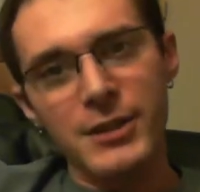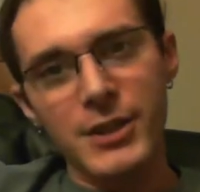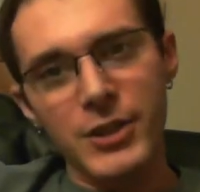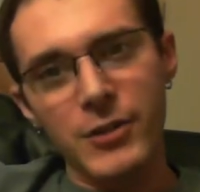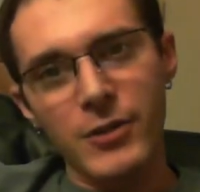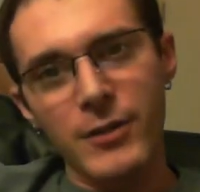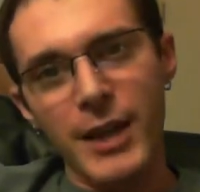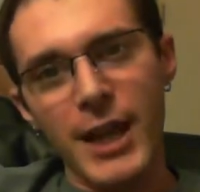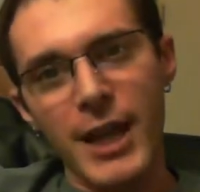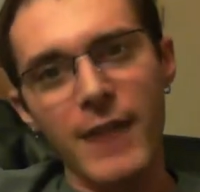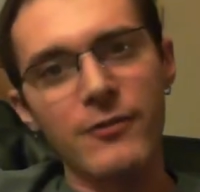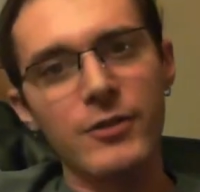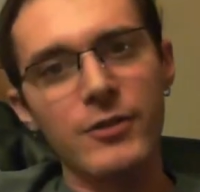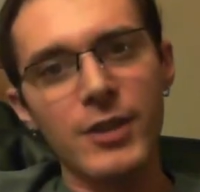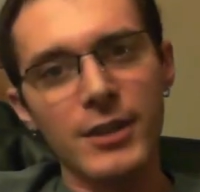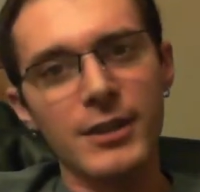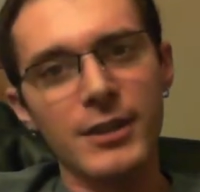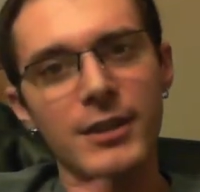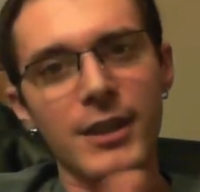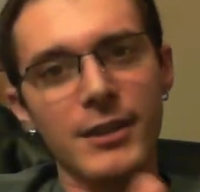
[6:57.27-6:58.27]
that you have
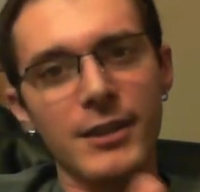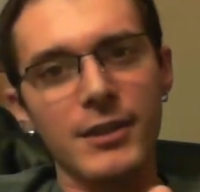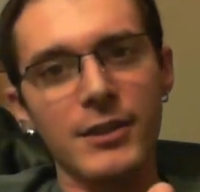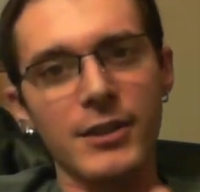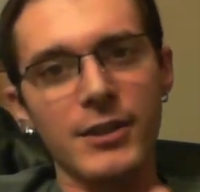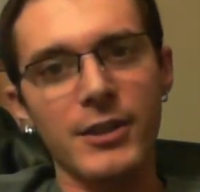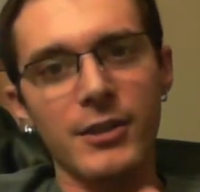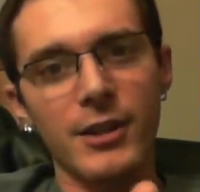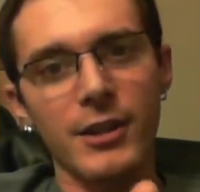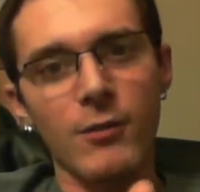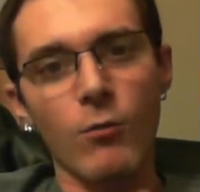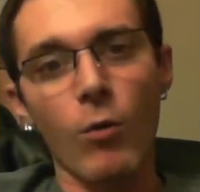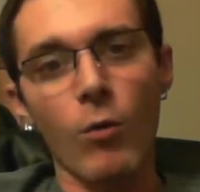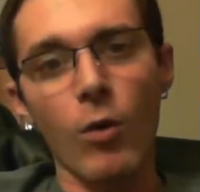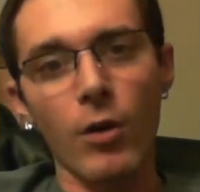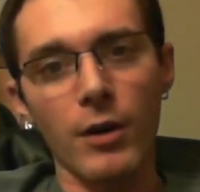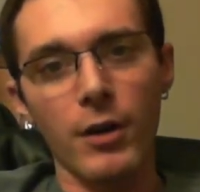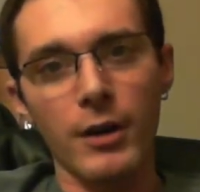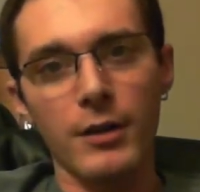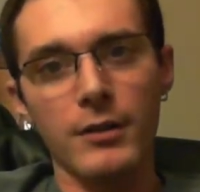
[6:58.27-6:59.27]
doesn't necessarily
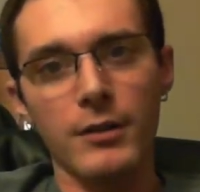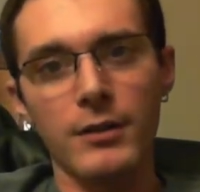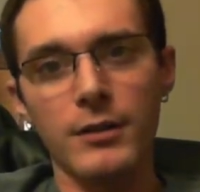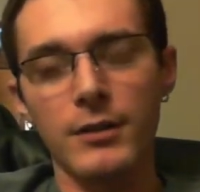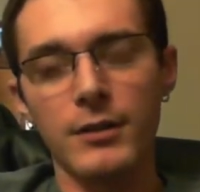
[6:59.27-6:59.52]
work.